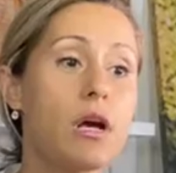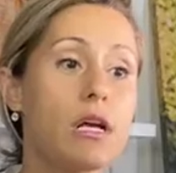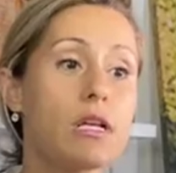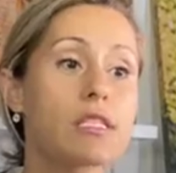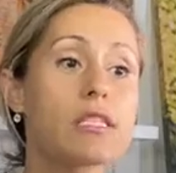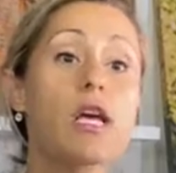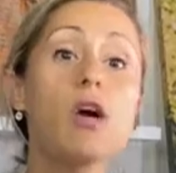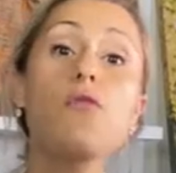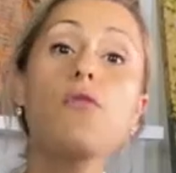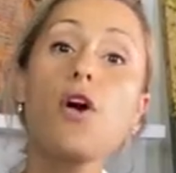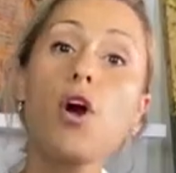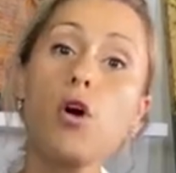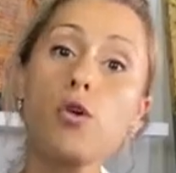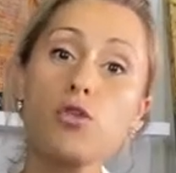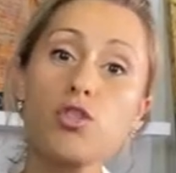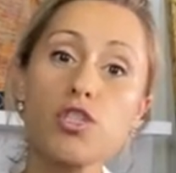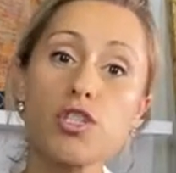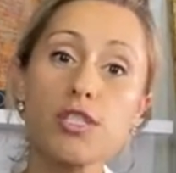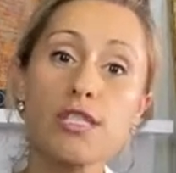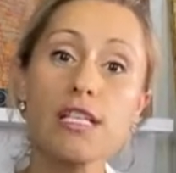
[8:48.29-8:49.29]

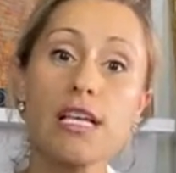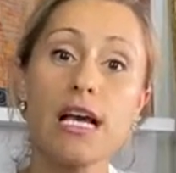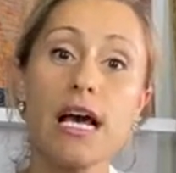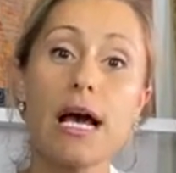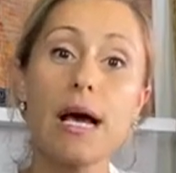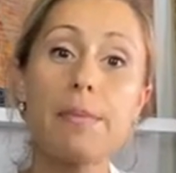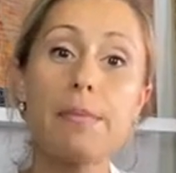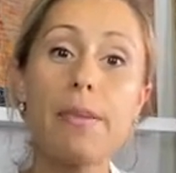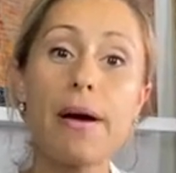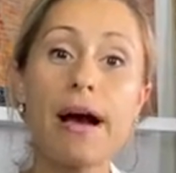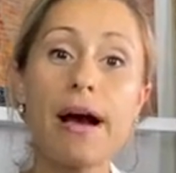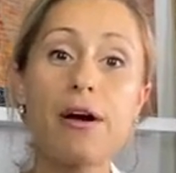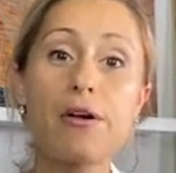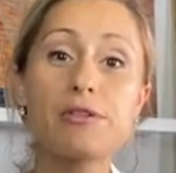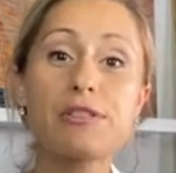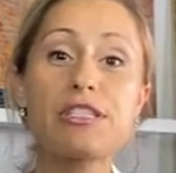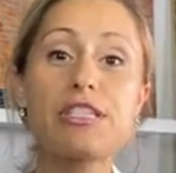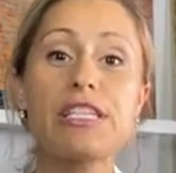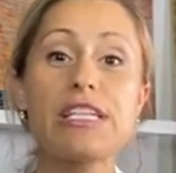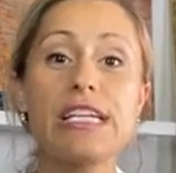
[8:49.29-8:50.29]
self-conscious
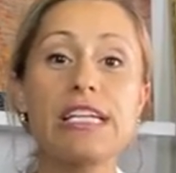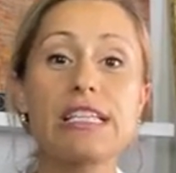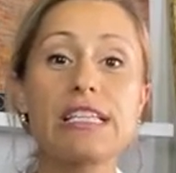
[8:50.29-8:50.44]
about,